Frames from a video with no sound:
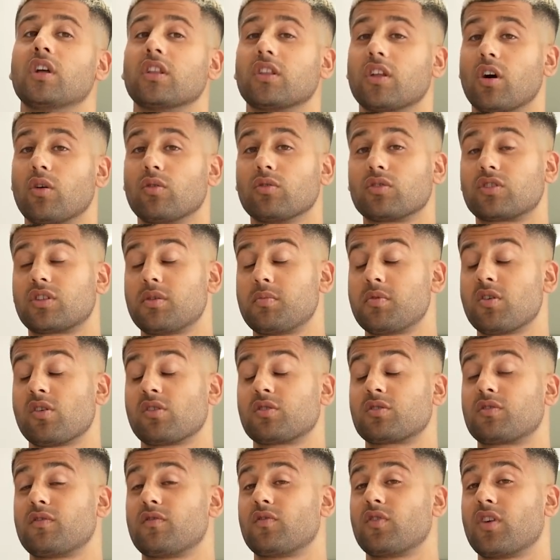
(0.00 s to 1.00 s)
No, to be
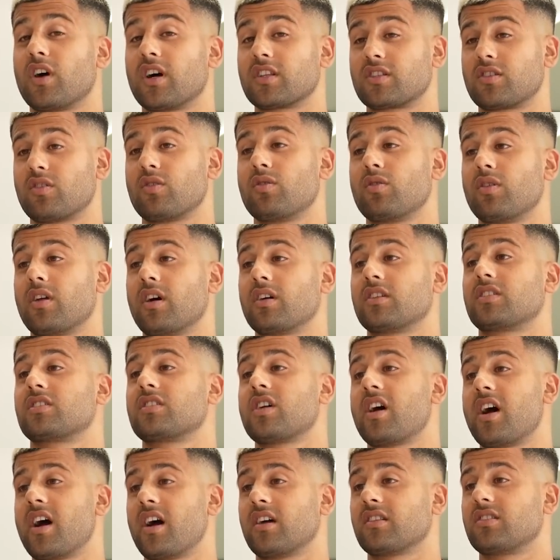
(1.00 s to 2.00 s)
honest with you, I'll tell you that,
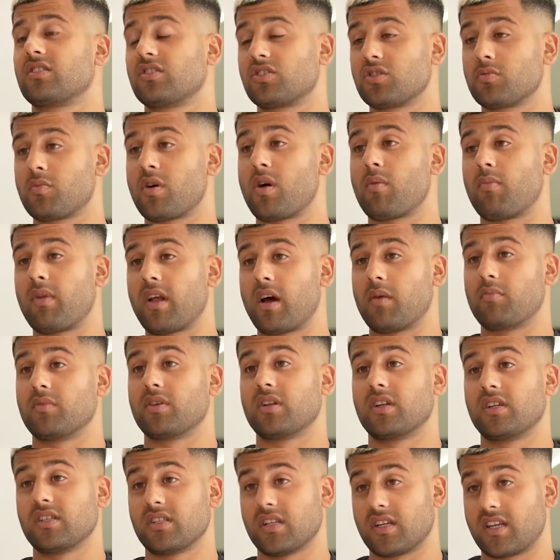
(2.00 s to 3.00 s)
shout out to Jamal
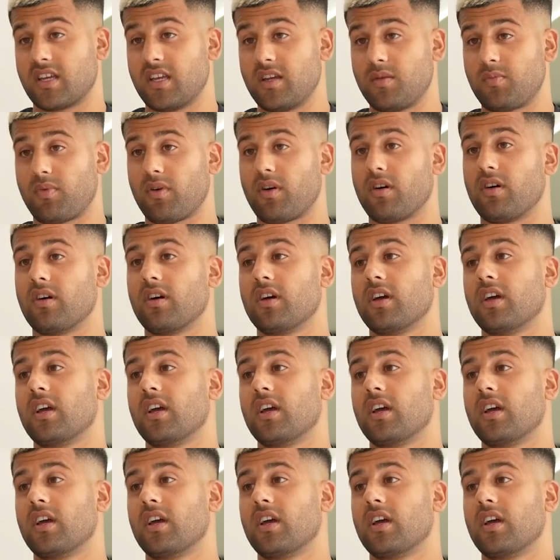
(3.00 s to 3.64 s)
Blackman, he's a keeper.